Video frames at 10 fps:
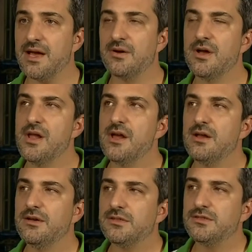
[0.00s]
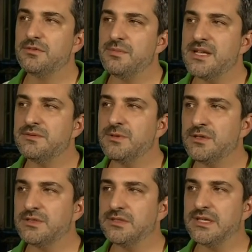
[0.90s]
ako. Not so much
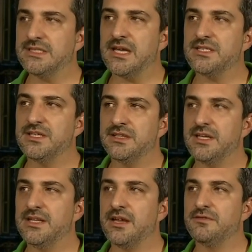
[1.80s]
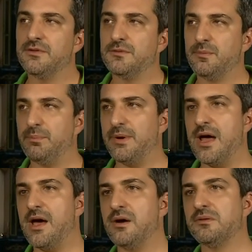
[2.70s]
because he's Argentinian, of course,
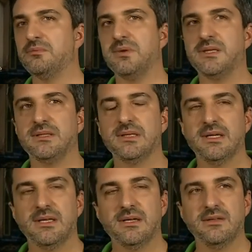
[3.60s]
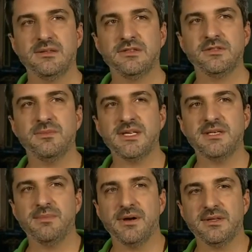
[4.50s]
proud, but not so much
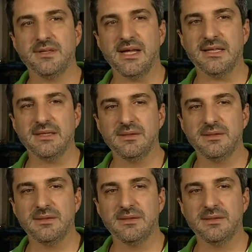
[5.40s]
about that.